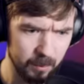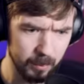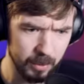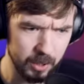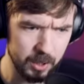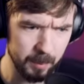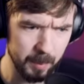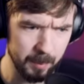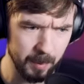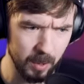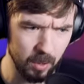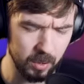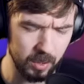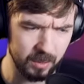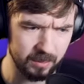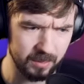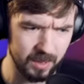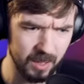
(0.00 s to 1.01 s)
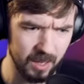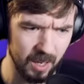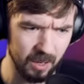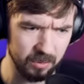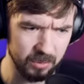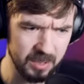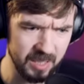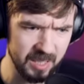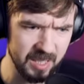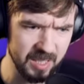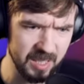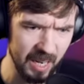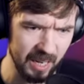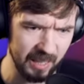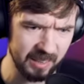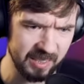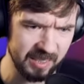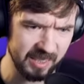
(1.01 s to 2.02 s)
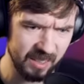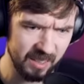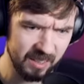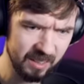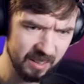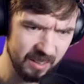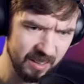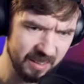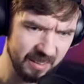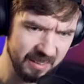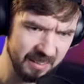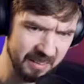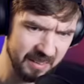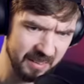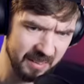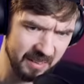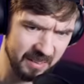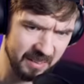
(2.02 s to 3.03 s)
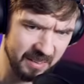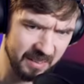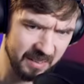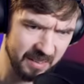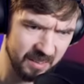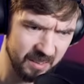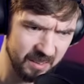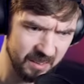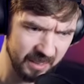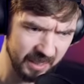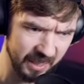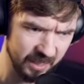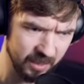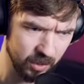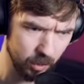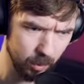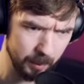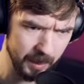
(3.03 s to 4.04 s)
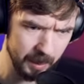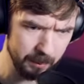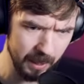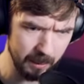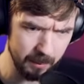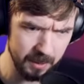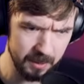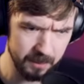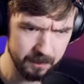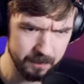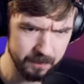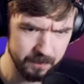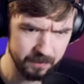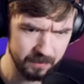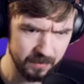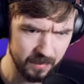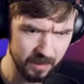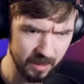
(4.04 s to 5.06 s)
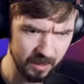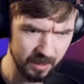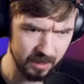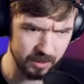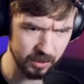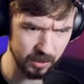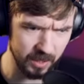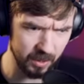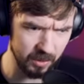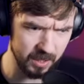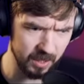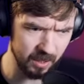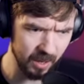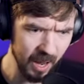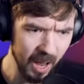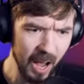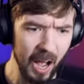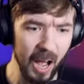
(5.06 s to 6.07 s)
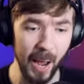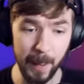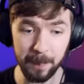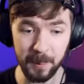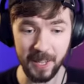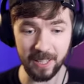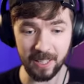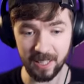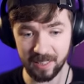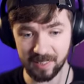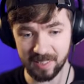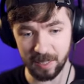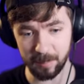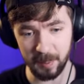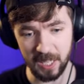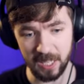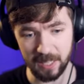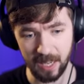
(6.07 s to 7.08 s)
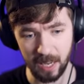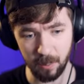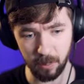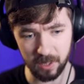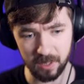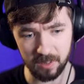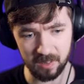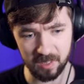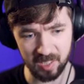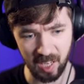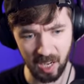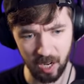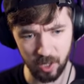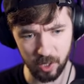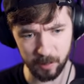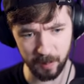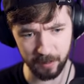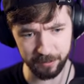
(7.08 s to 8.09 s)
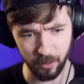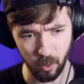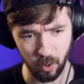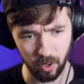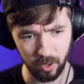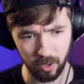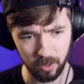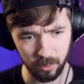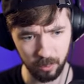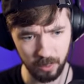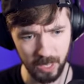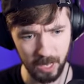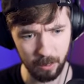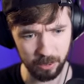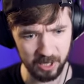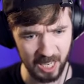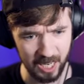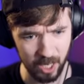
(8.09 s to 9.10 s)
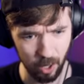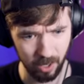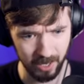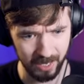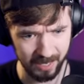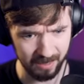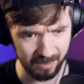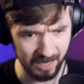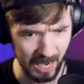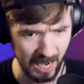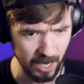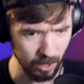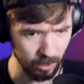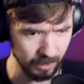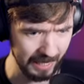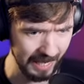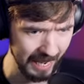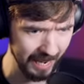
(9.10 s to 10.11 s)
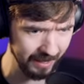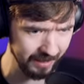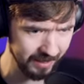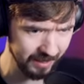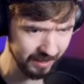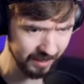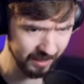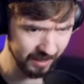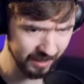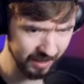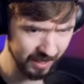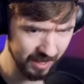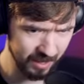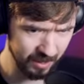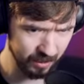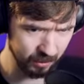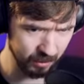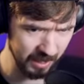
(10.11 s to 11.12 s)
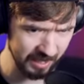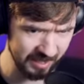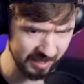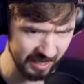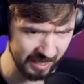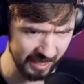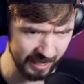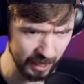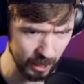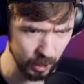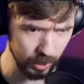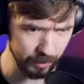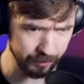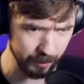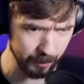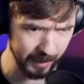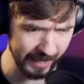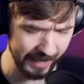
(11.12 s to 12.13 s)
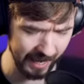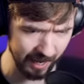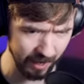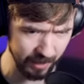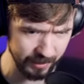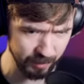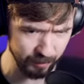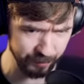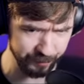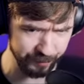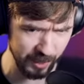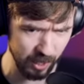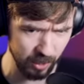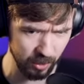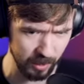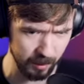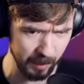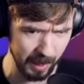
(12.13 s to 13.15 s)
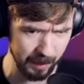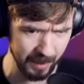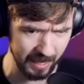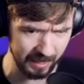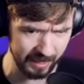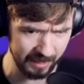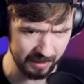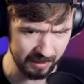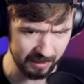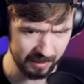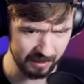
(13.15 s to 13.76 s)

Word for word: Appears to be broken. Oh, dicks. Okay, no big baby. Let's go down here. I played an SCP game with stairs before, when I was a young'un, a young lad. When I still had love in my heart and fear in my belly.